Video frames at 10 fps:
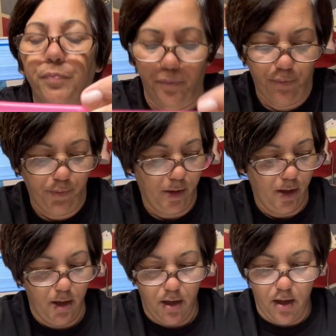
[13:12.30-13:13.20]

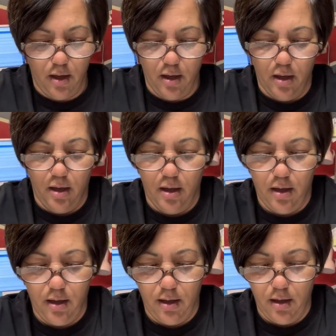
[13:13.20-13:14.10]

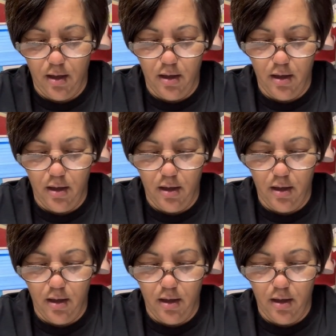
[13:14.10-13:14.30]
(silence)